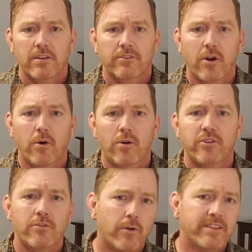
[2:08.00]
So
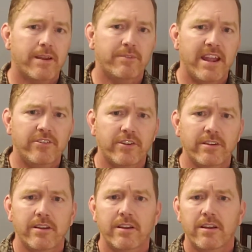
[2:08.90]
to avoid
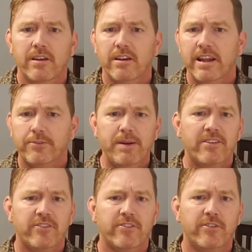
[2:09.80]
temptation, it's
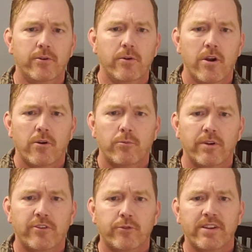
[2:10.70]
best just to
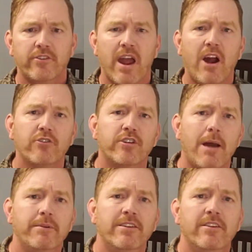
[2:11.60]
restrict your house
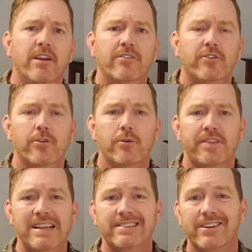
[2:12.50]
shopping to
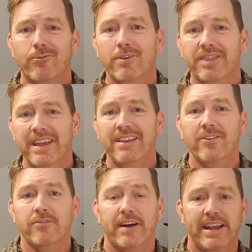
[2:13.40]
things that are within
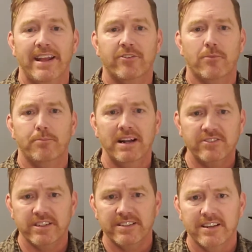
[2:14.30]
your financial
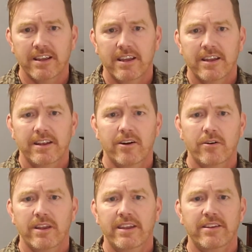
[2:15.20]
budget. You
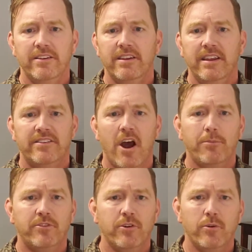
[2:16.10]
know, it
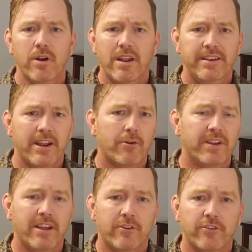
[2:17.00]
helps you narrow
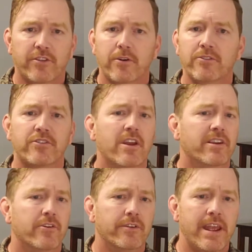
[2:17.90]
down your search,
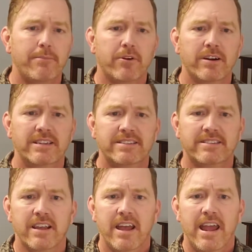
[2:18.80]
your
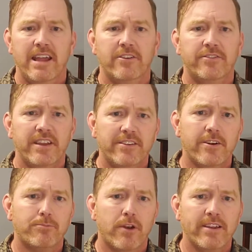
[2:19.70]
neighborhoods, and just stick to
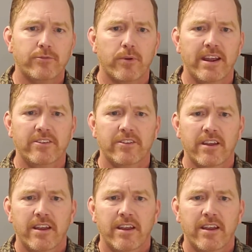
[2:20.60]
your price range